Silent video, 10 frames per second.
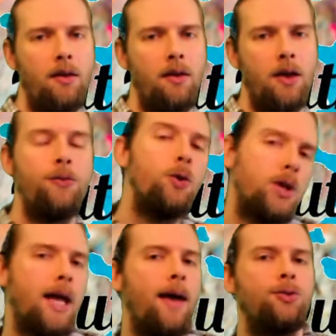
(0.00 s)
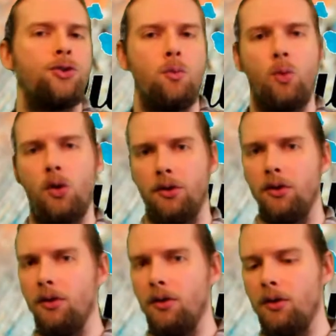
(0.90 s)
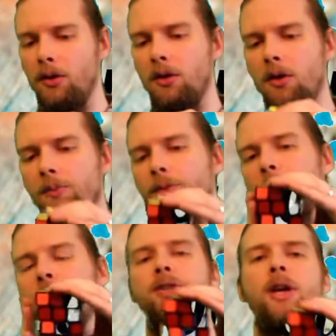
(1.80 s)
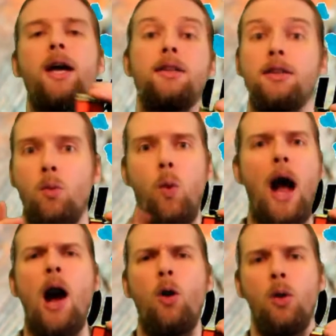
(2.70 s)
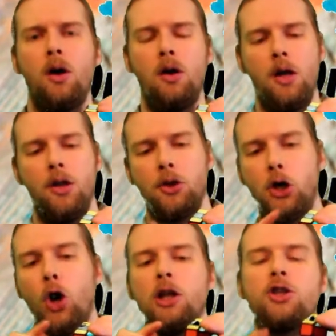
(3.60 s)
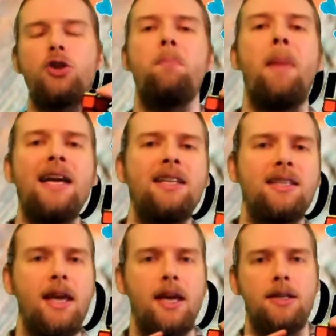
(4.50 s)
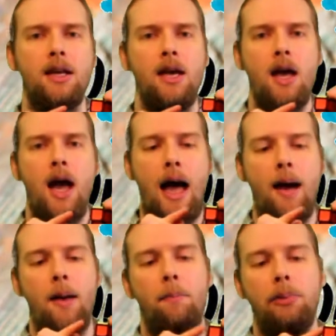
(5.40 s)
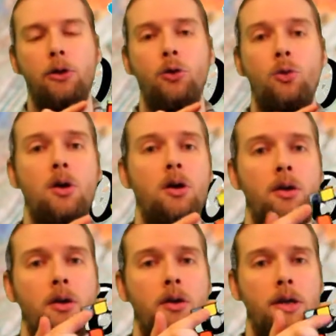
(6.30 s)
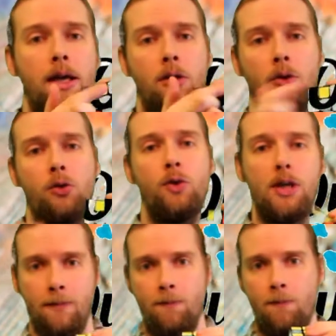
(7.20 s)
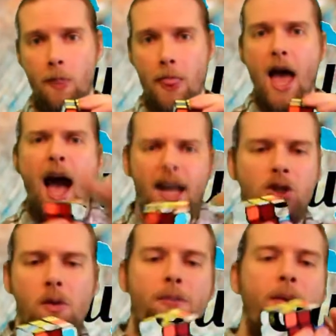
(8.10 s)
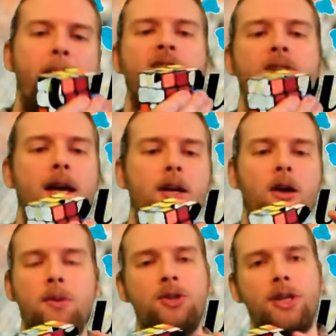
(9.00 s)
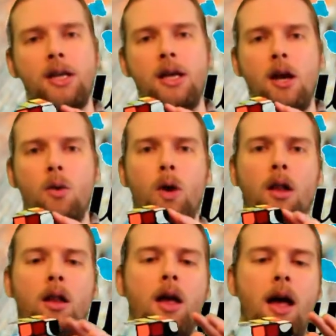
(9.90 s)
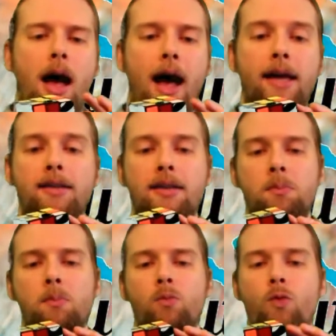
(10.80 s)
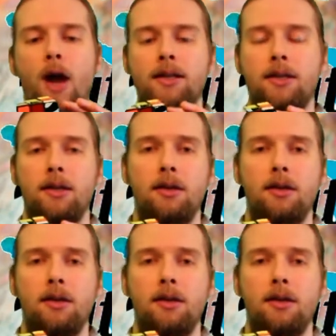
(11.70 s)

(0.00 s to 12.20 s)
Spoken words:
if you could have someone come from this side and say, wow, the colours on my side are blue, yellow, green. And someone from this side come and say, well, I see red,